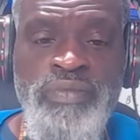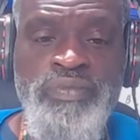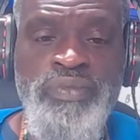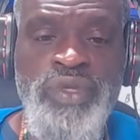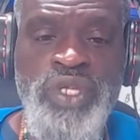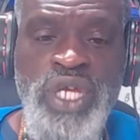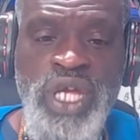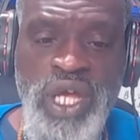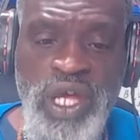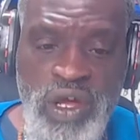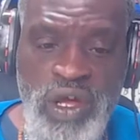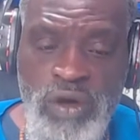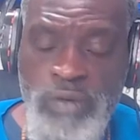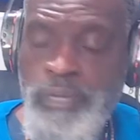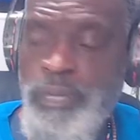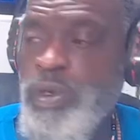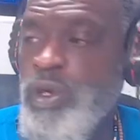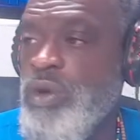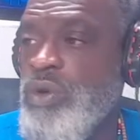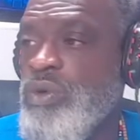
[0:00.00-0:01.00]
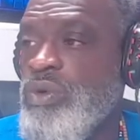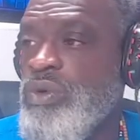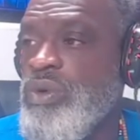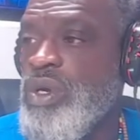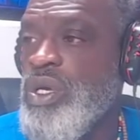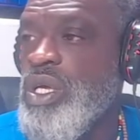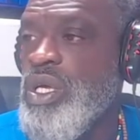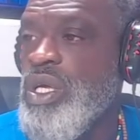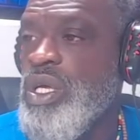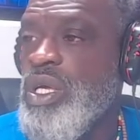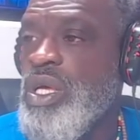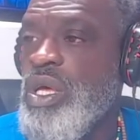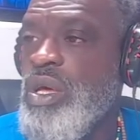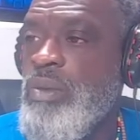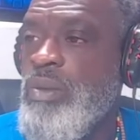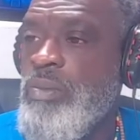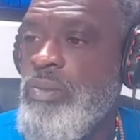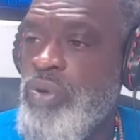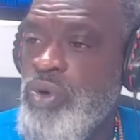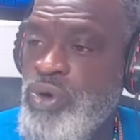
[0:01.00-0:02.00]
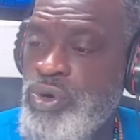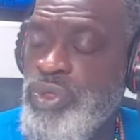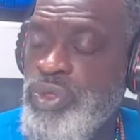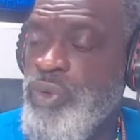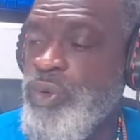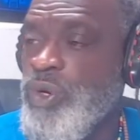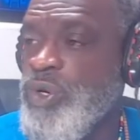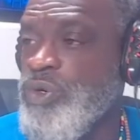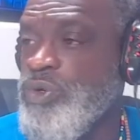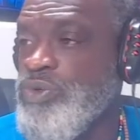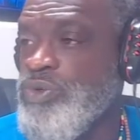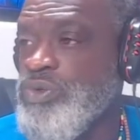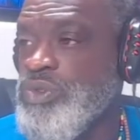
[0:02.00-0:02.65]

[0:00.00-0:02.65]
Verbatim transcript: to help you pull through.